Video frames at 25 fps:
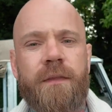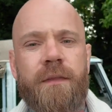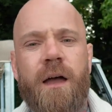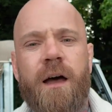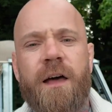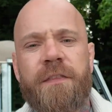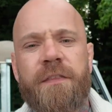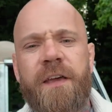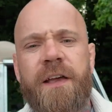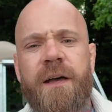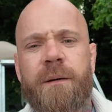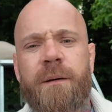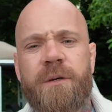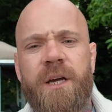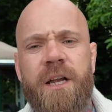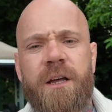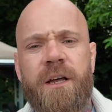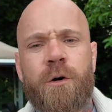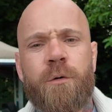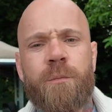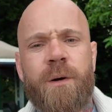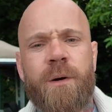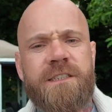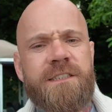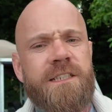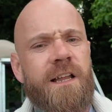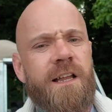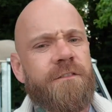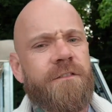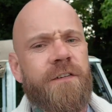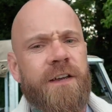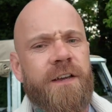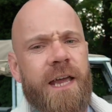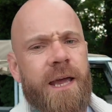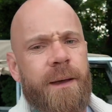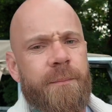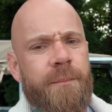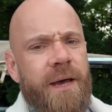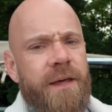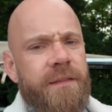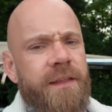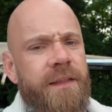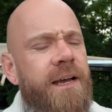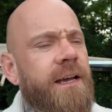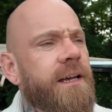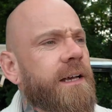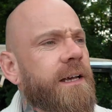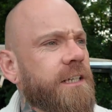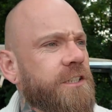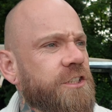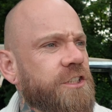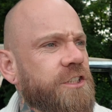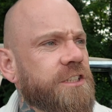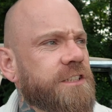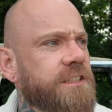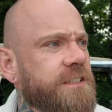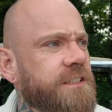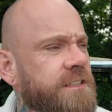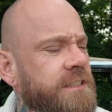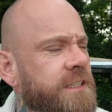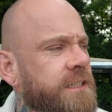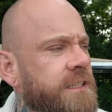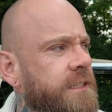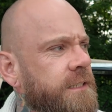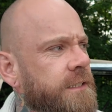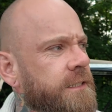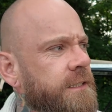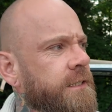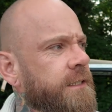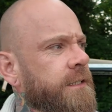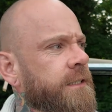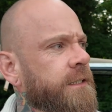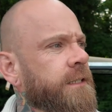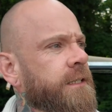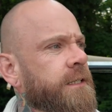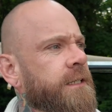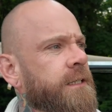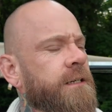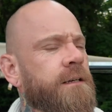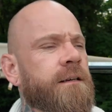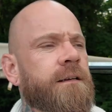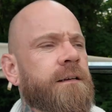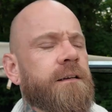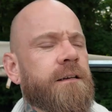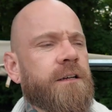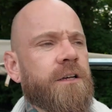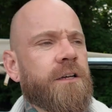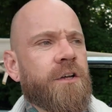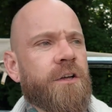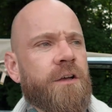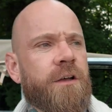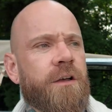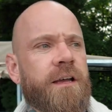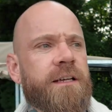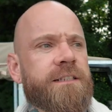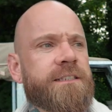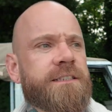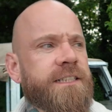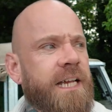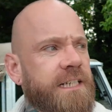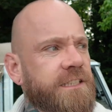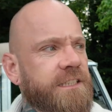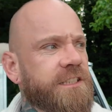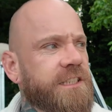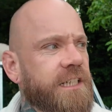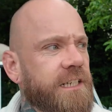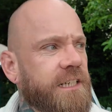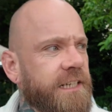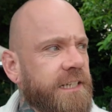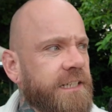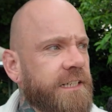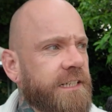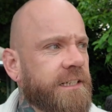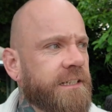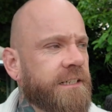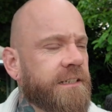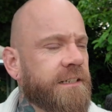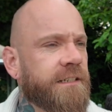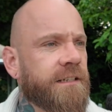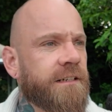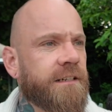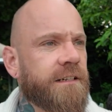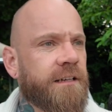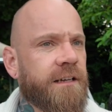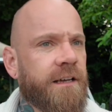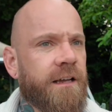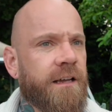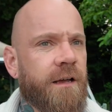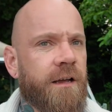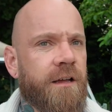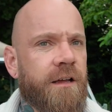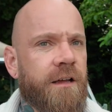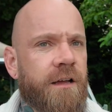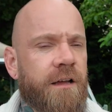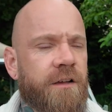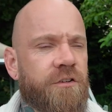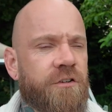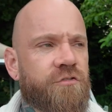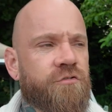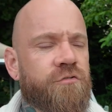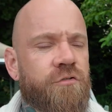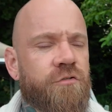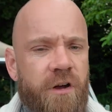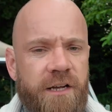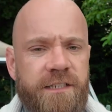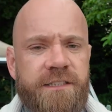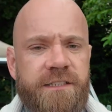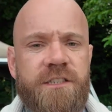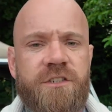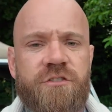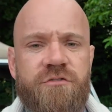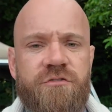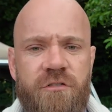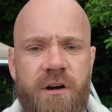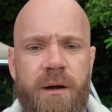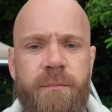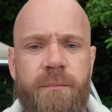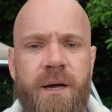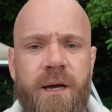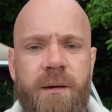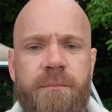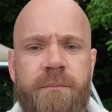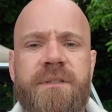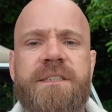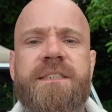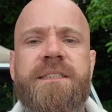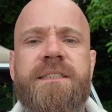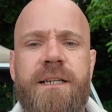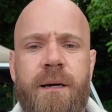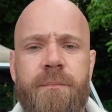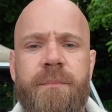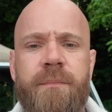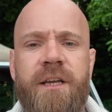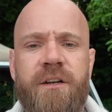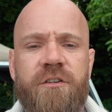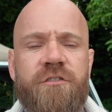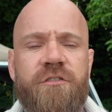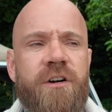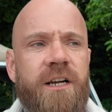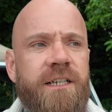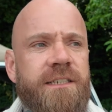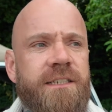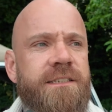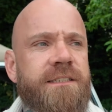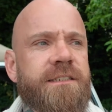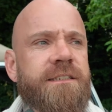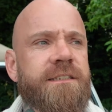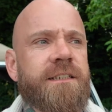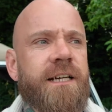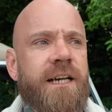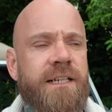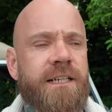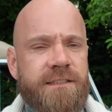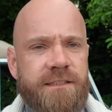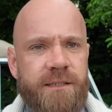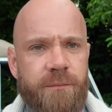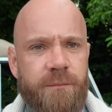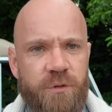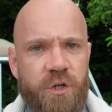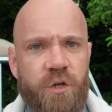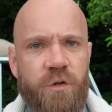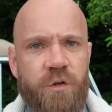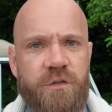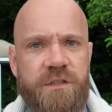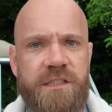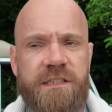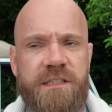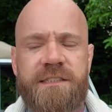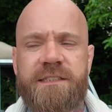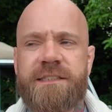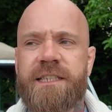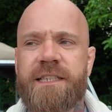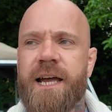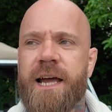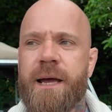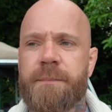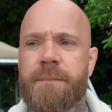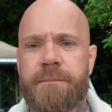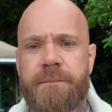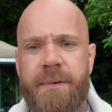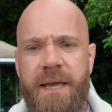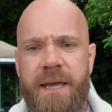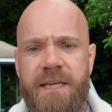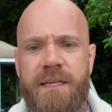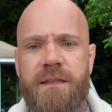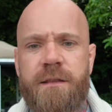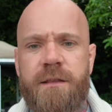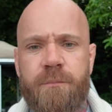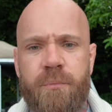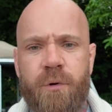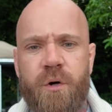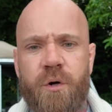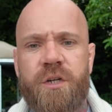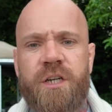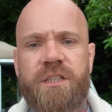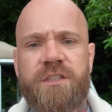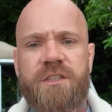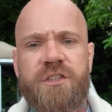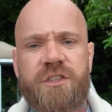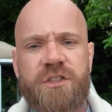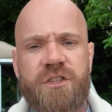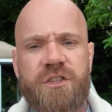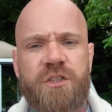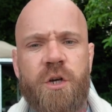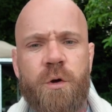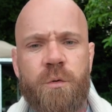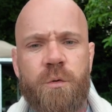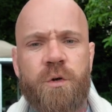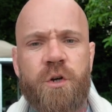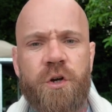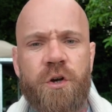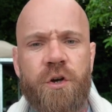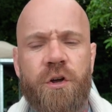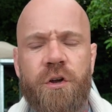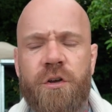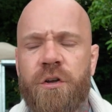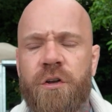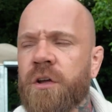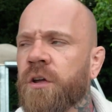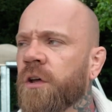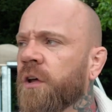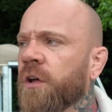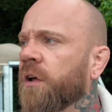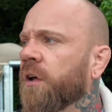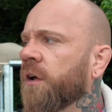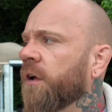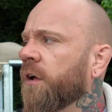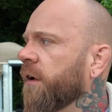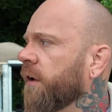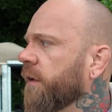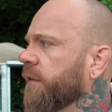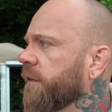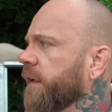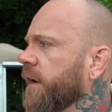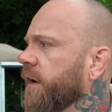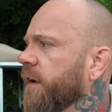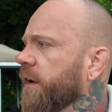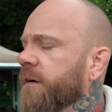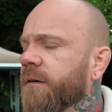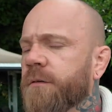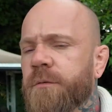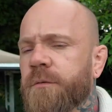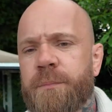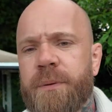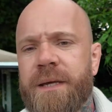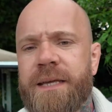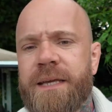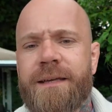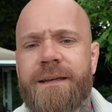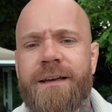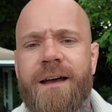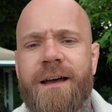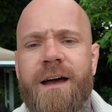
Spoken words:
I think I'm going to almost like forget about that and just essentially try to drum up some interest and some users and make the product so good that it would be